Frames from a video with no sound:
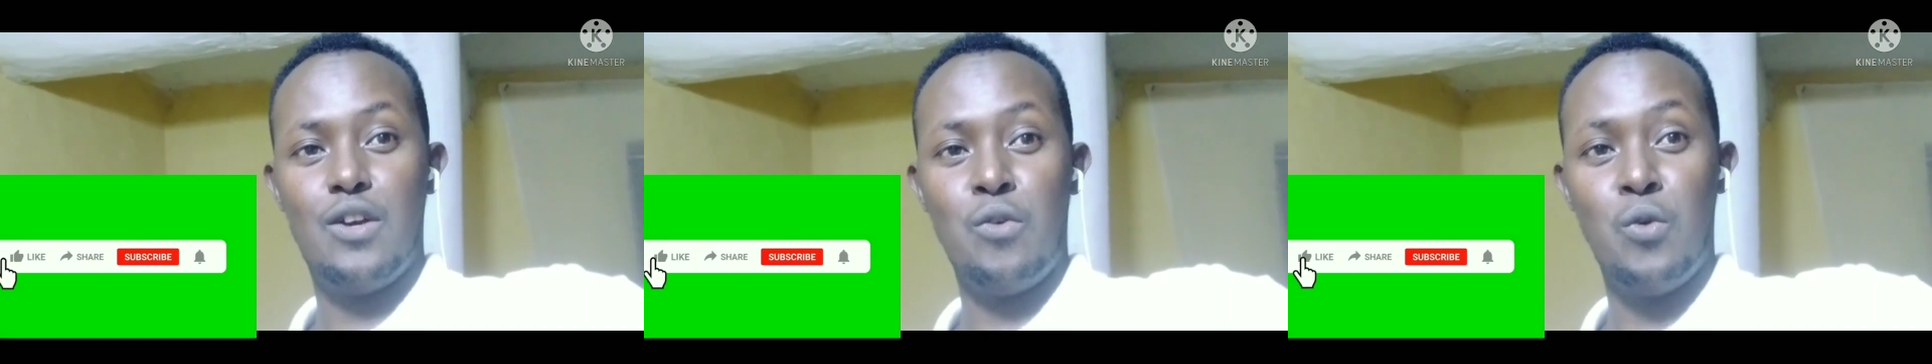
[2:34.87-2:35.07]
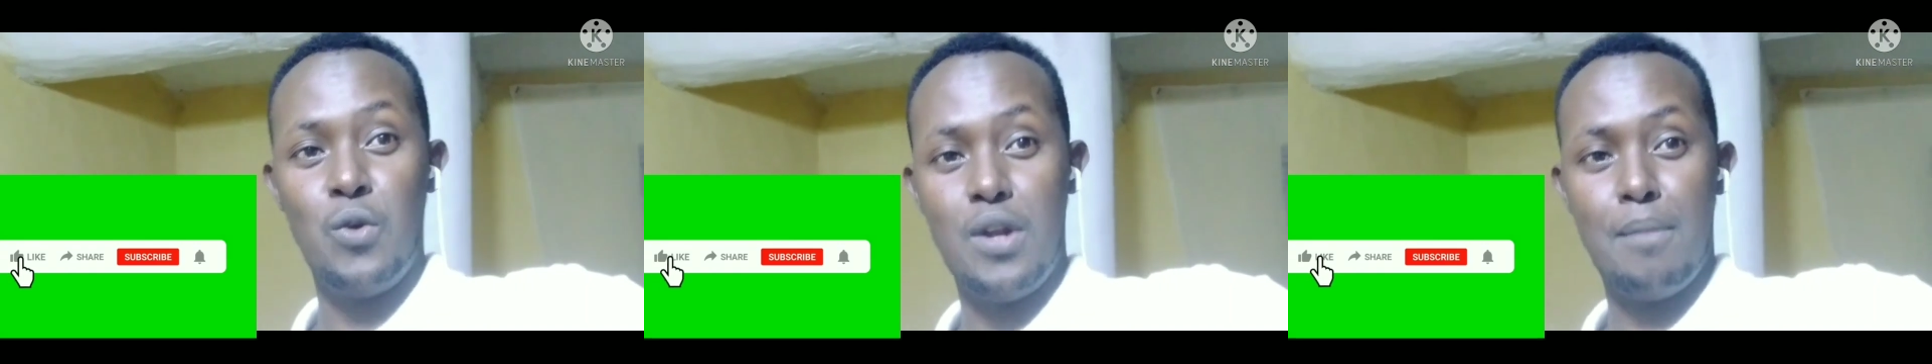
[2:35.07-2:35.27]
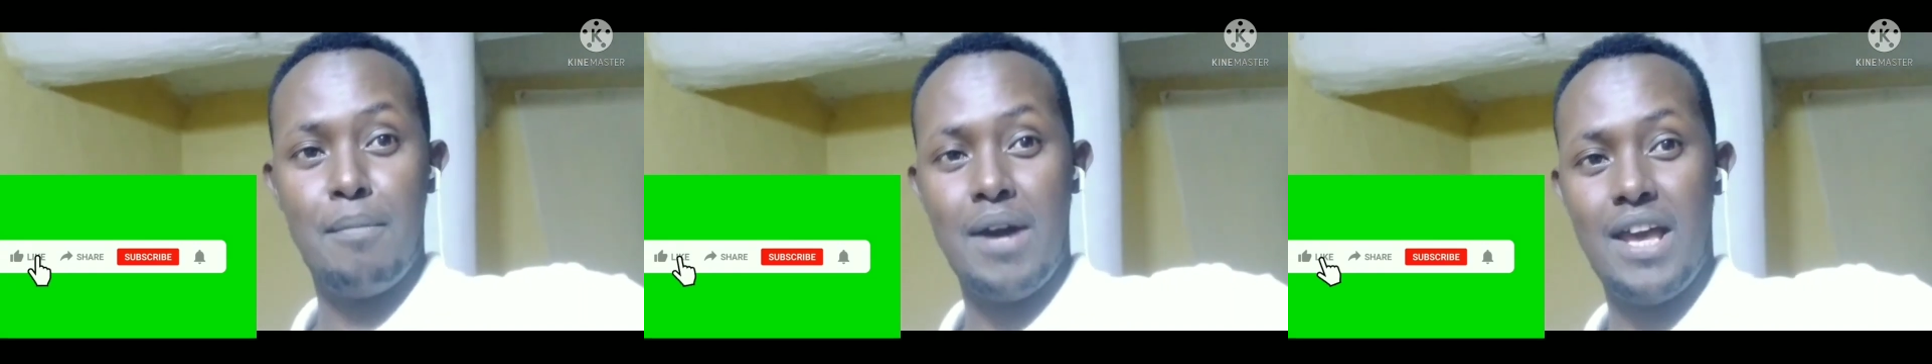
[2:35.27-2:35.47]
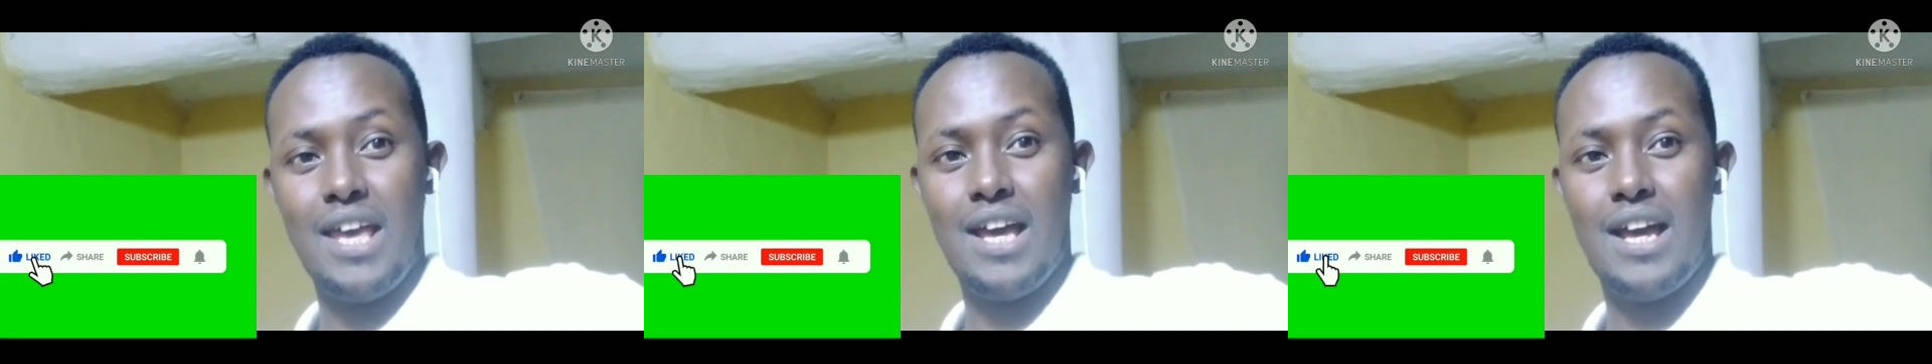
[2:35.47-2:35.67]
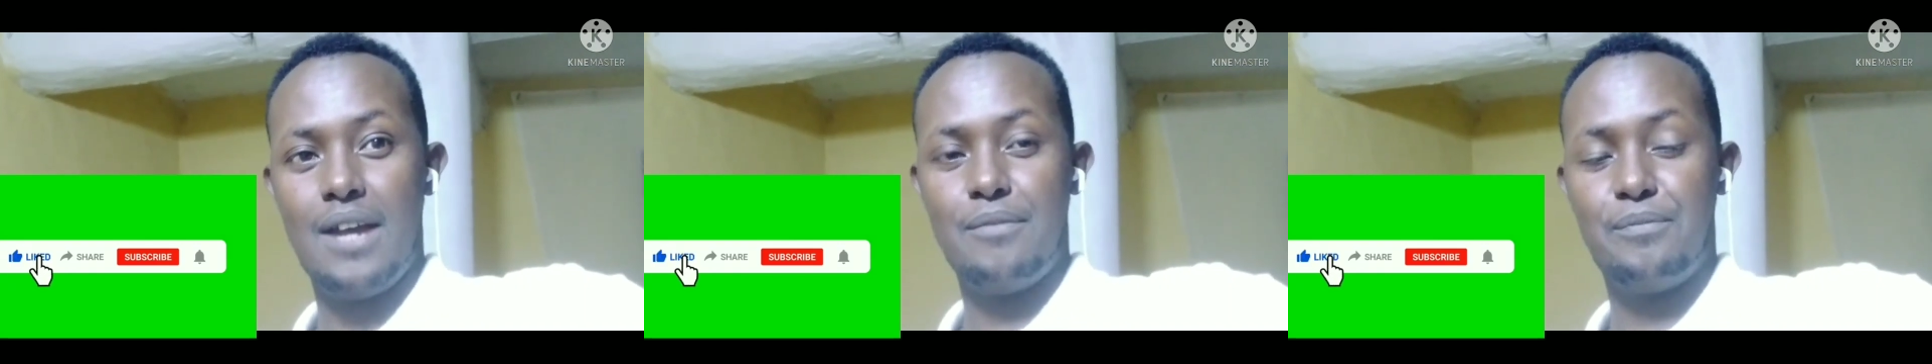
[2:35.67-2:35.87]
Wode
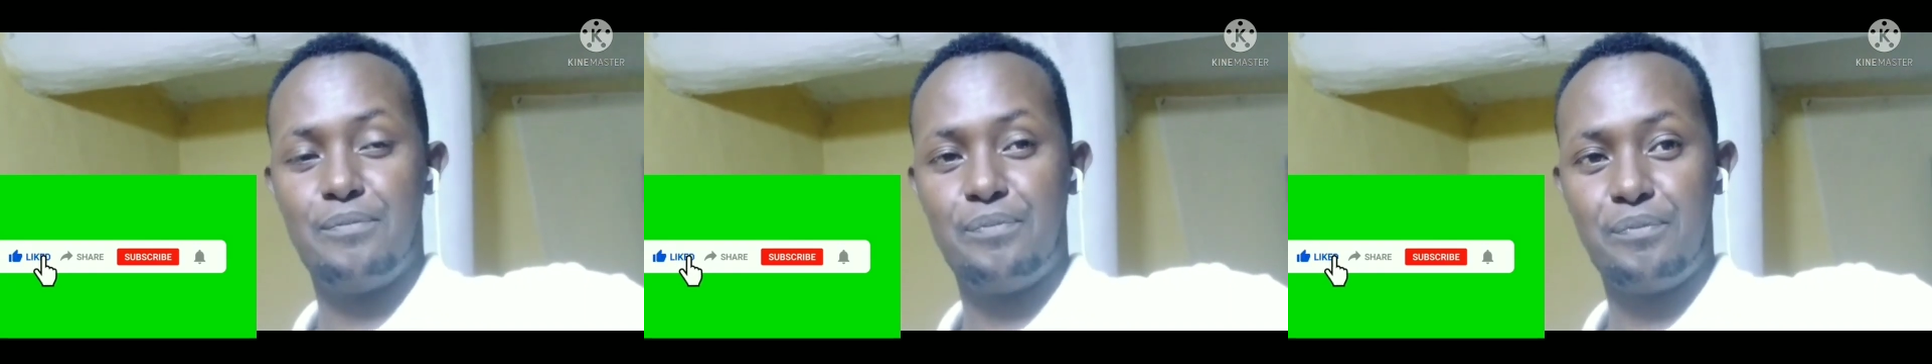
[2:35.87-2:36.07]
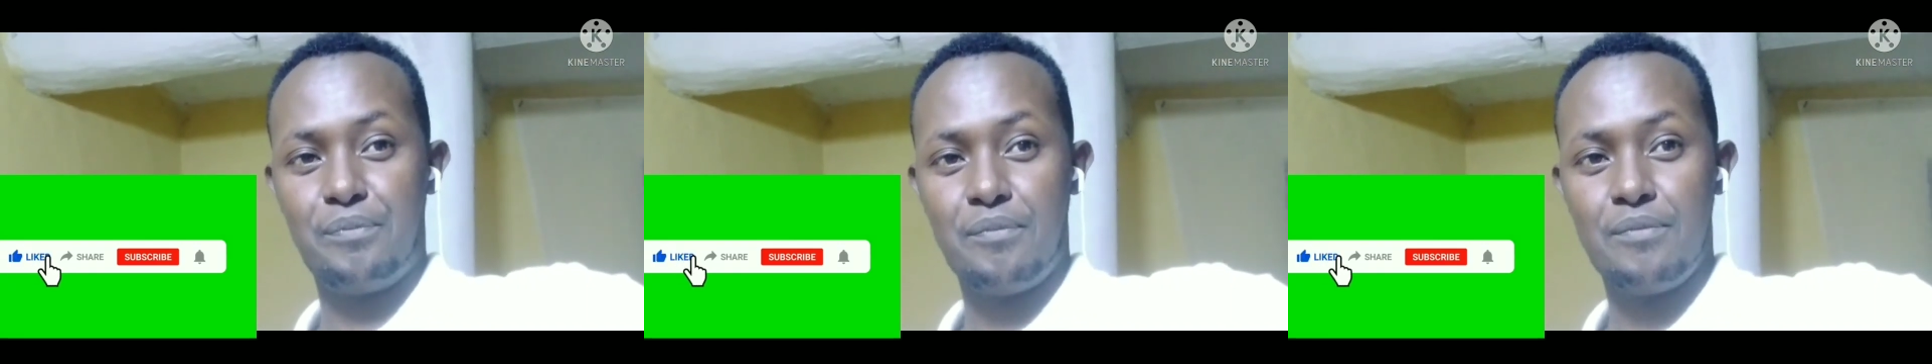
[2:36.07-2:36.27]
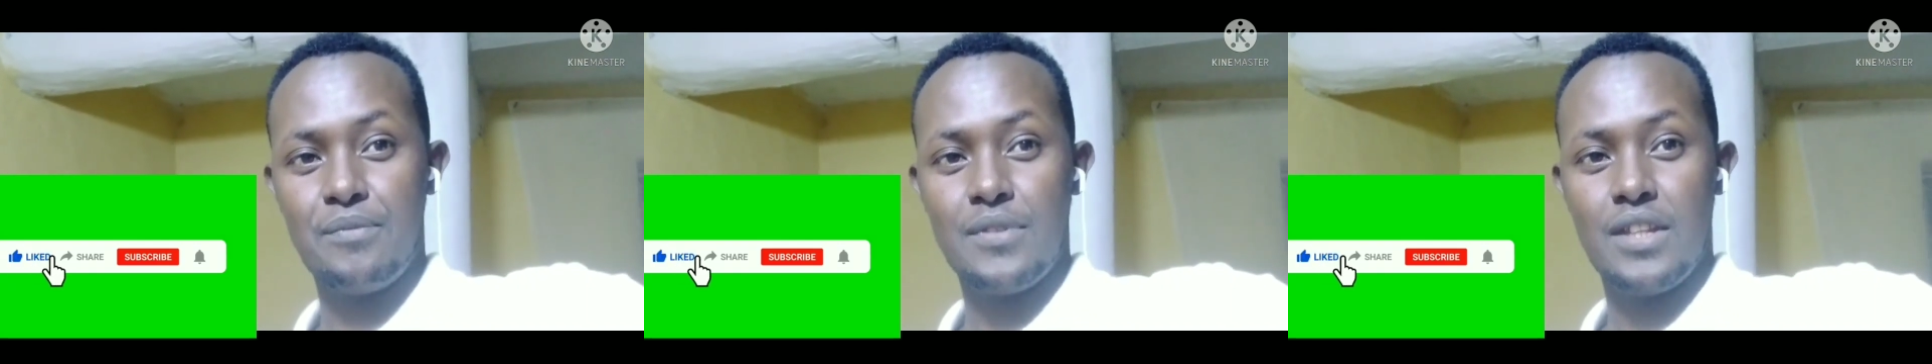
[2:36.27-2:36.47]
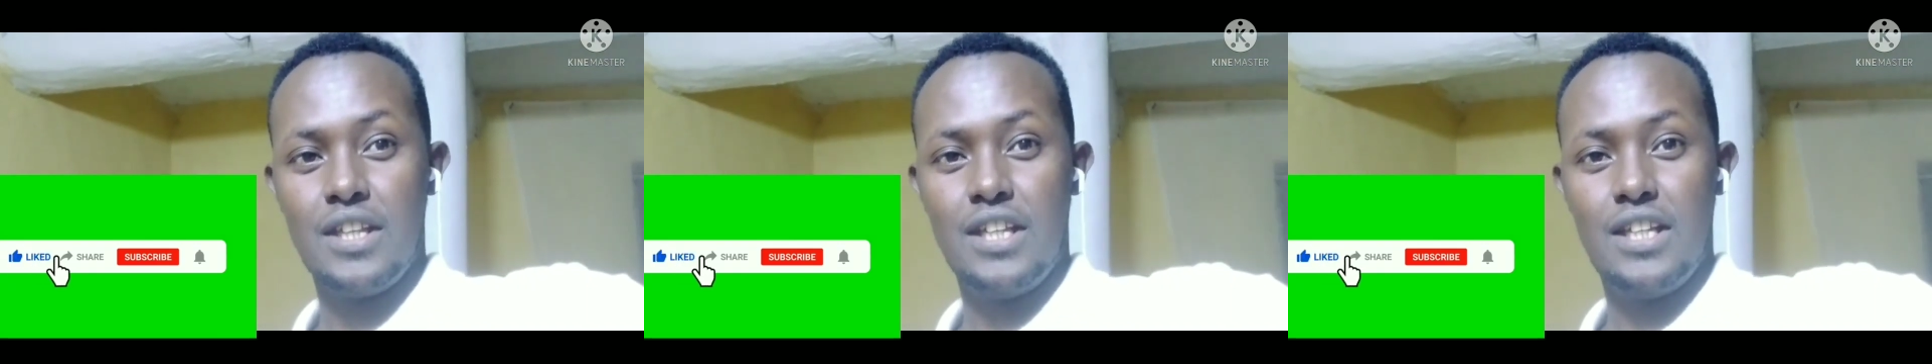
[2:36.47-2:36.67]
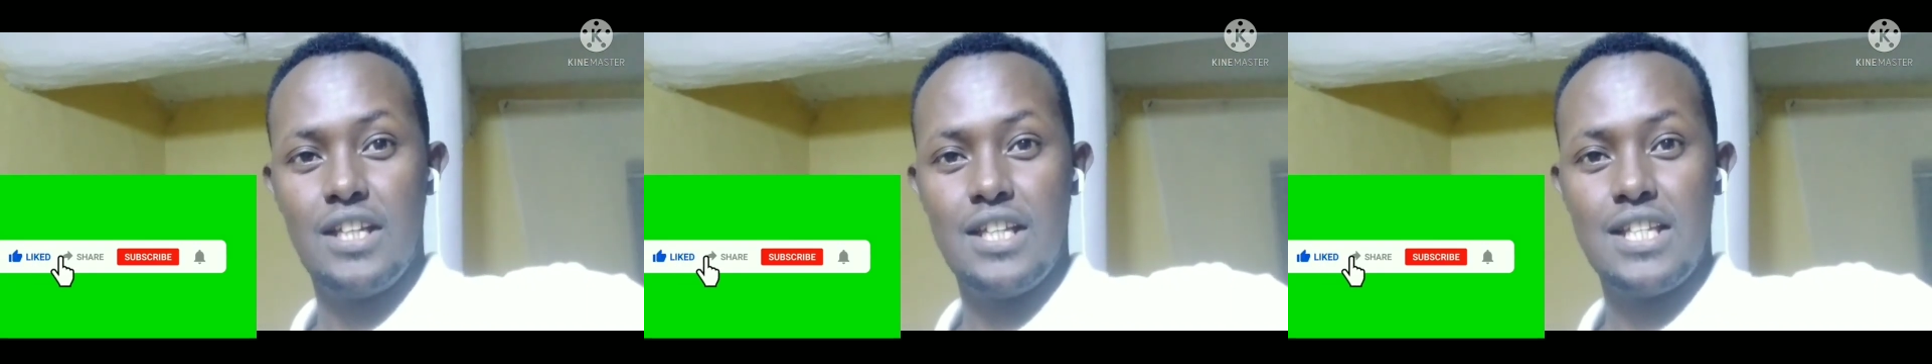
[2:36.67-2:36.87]
Maya,
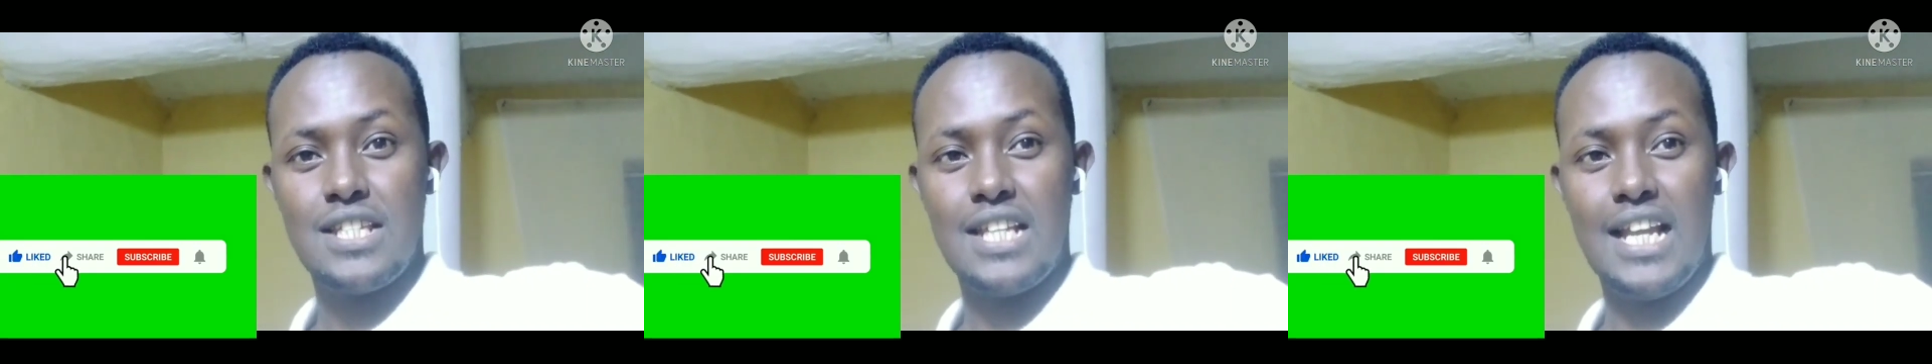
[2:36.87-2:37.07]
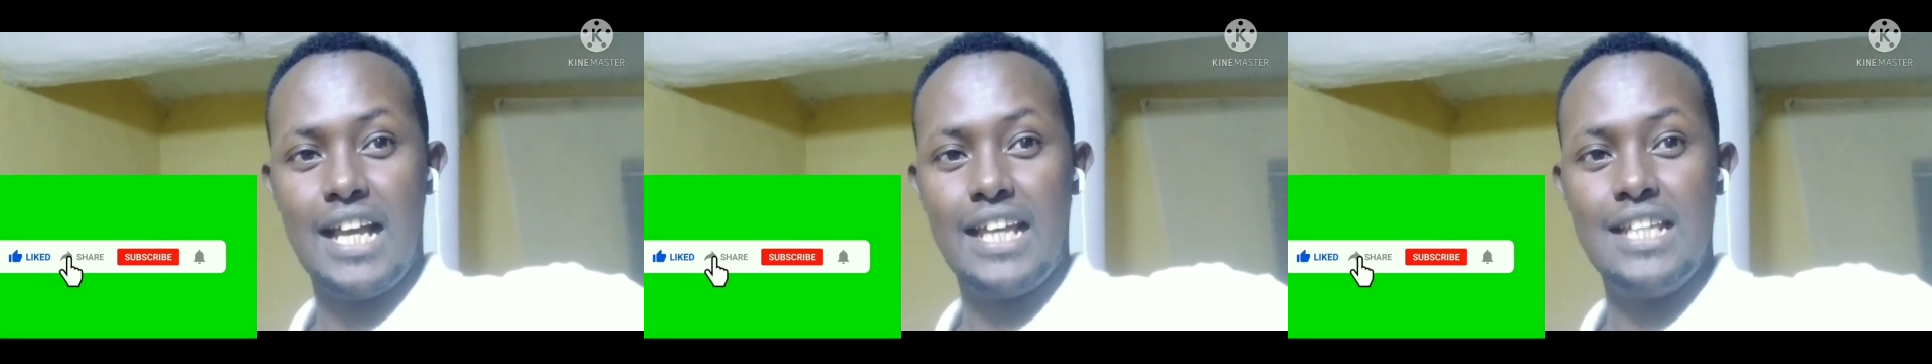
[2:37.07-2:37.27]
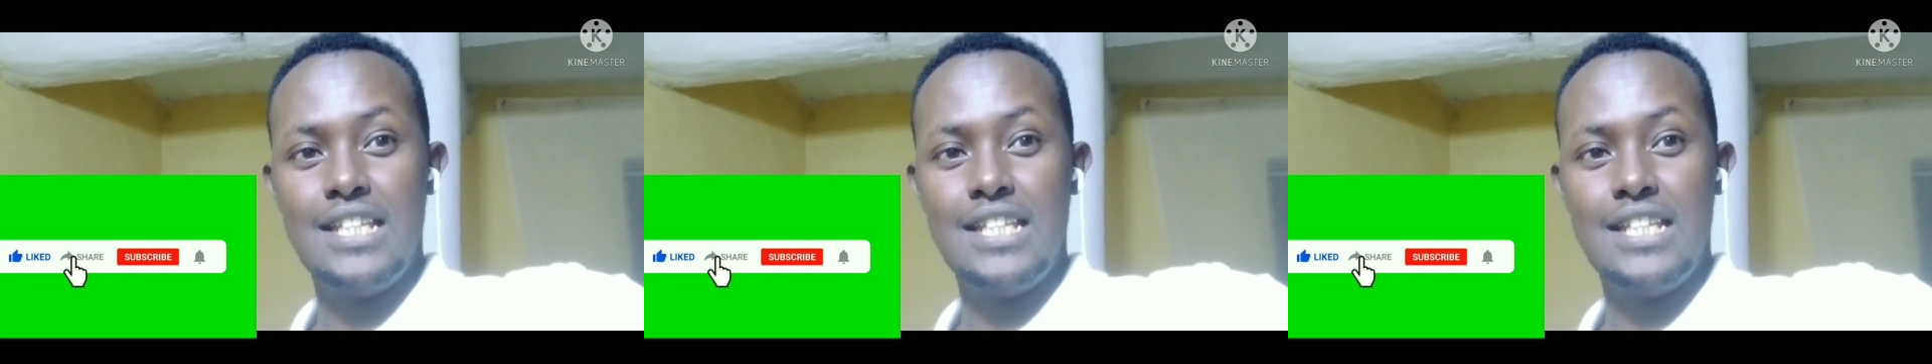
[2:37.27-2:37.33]
it's like,